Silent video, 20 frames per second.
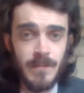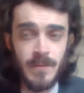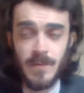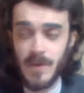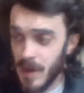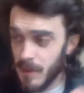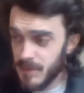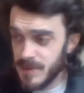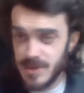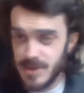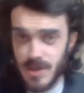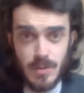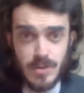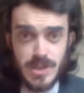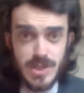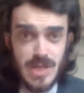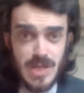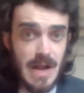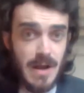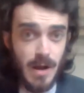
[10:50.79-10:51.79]
The numbers don't
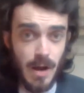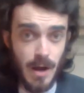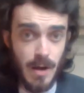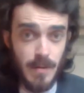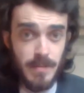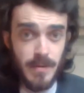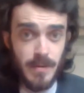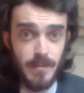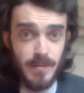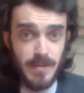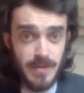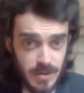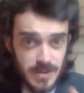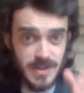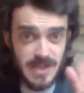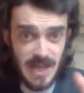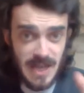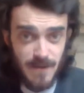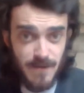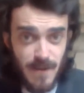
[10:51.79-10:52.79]
stack up because
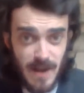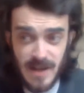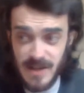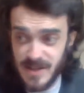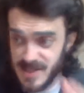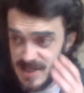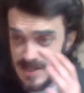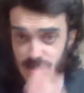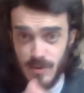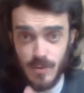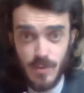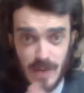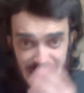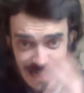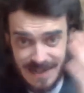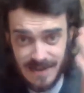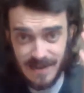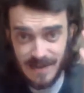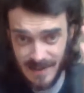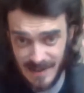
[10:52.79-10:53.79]
the FA is still
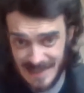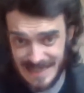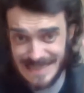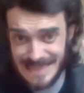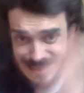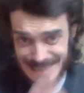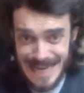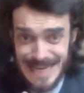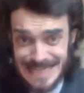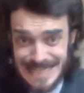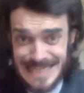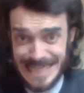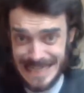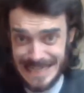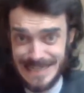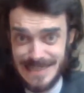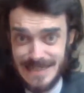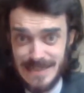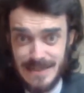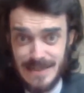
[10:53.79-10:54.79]

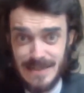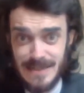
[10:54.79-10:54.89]
indebted